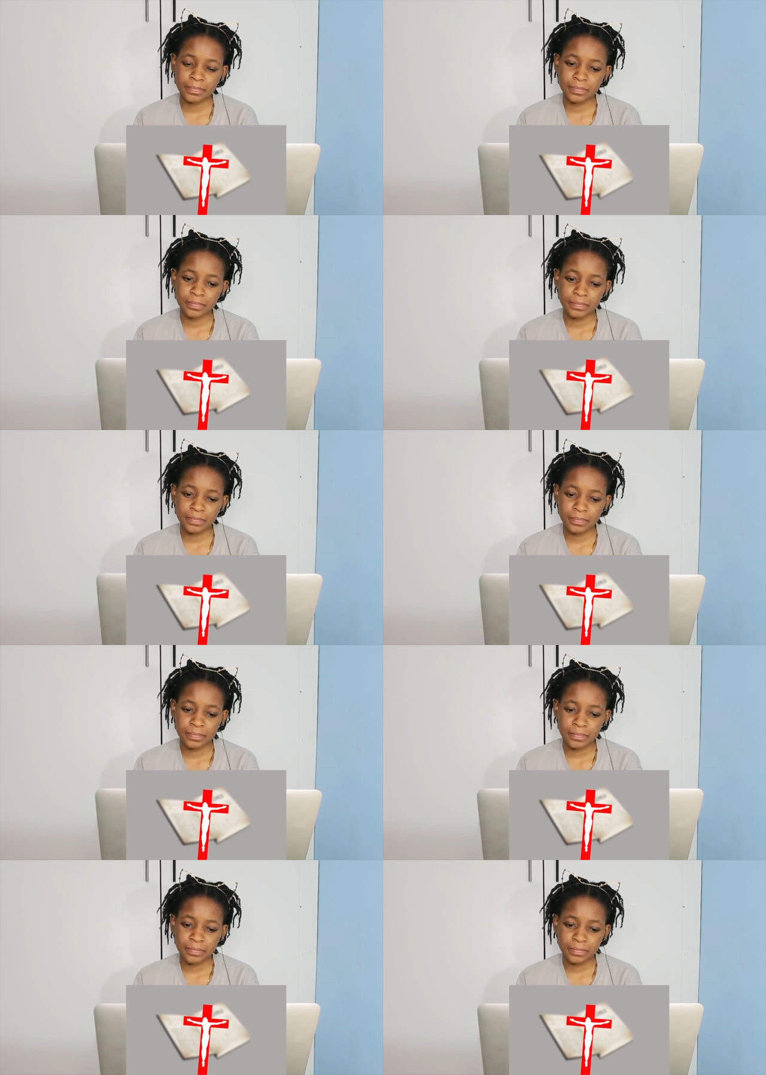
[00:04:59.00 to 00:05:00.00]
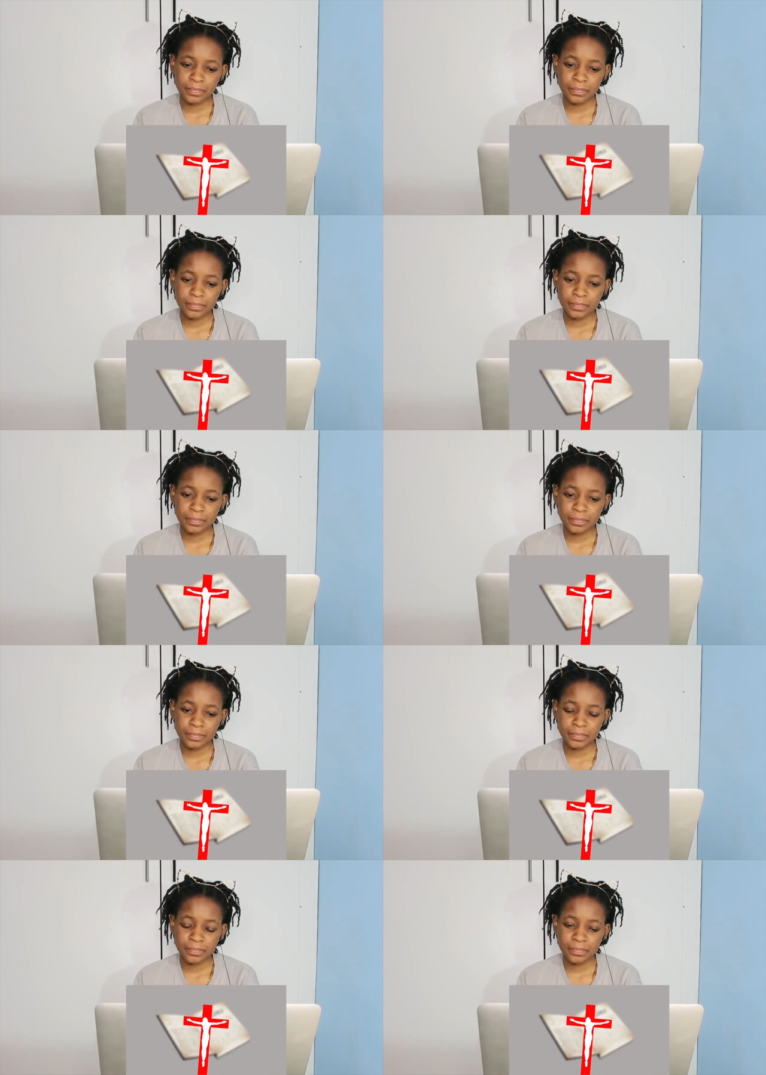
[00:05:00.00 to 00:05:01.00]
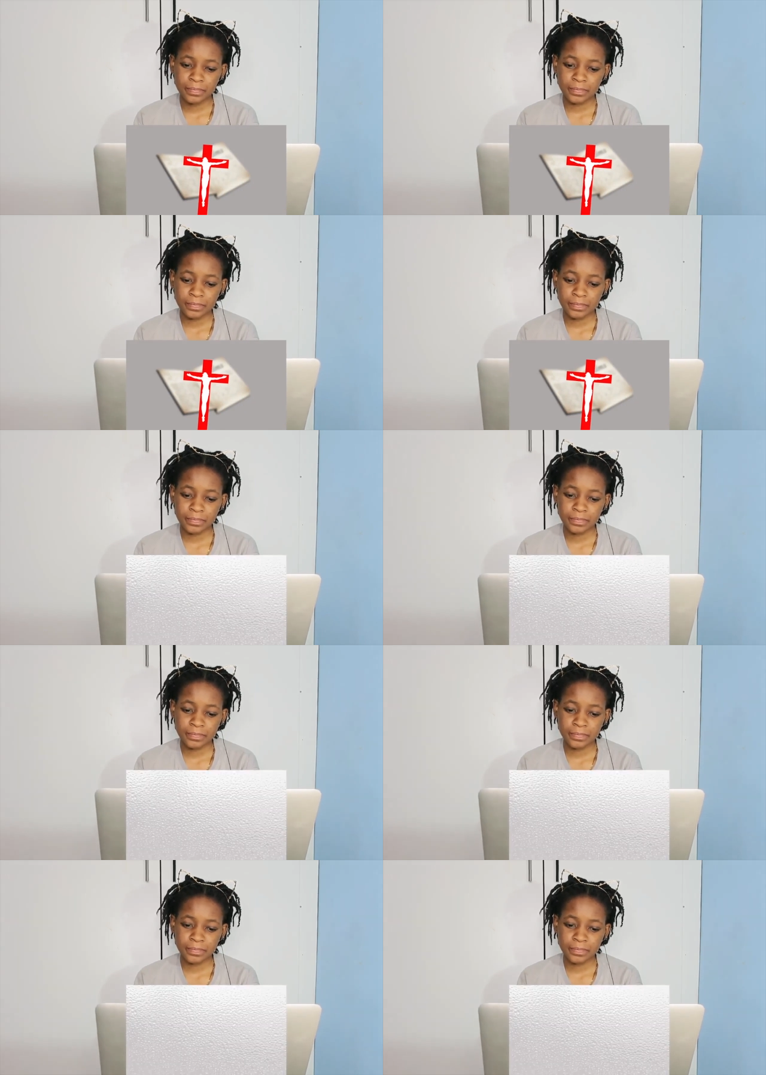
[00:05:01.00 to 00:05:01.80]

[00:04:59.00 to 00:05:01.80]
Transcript: No one is speaking in this clip.